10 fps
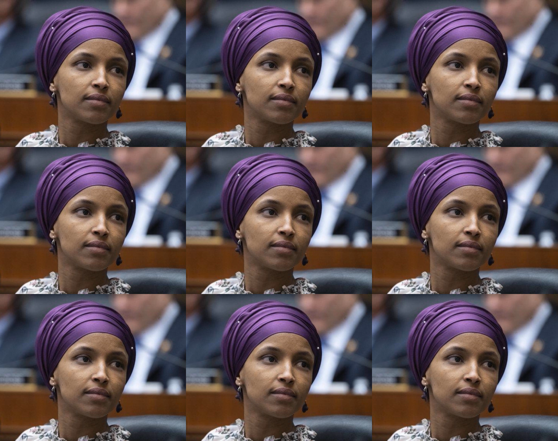
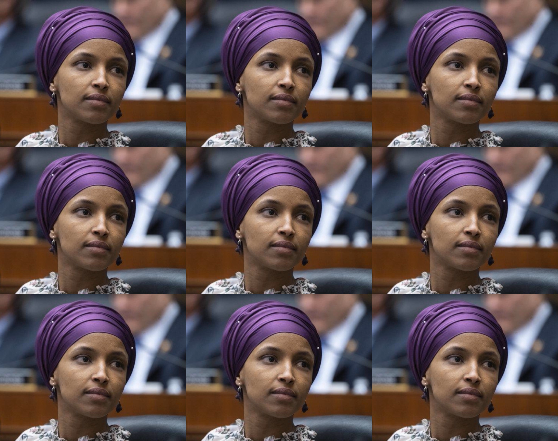
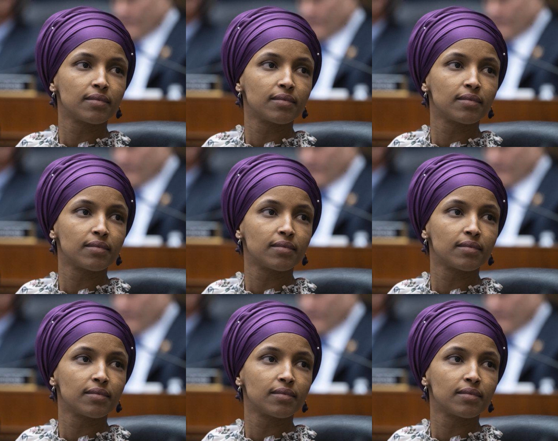
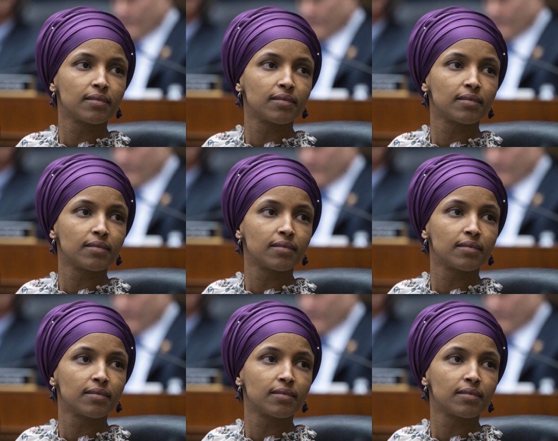
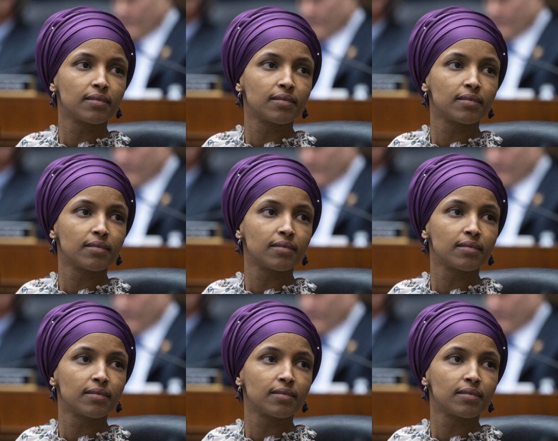
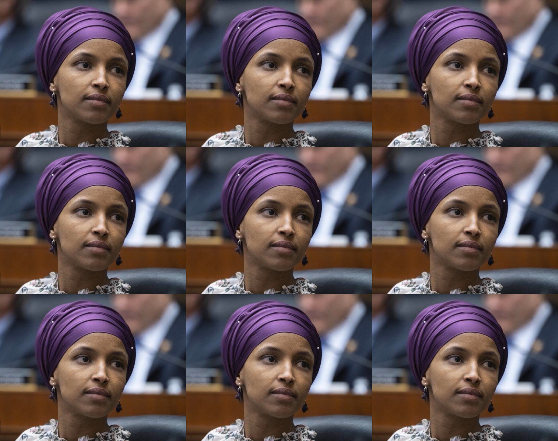
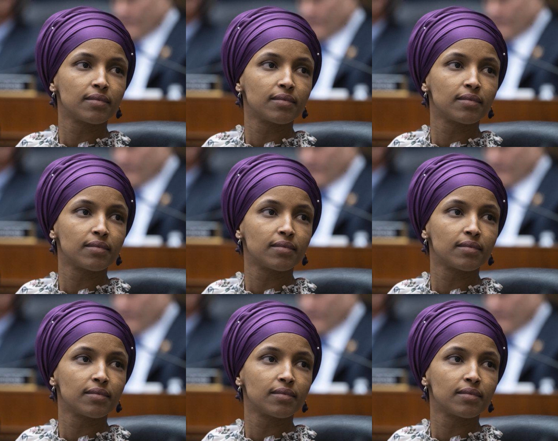
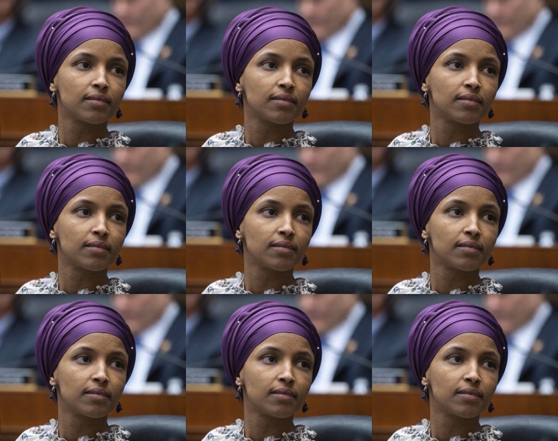
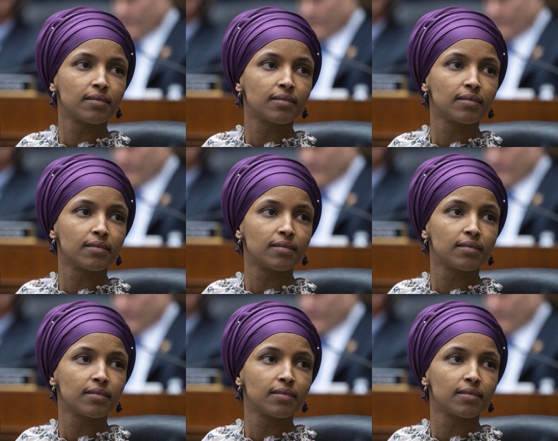[no speech]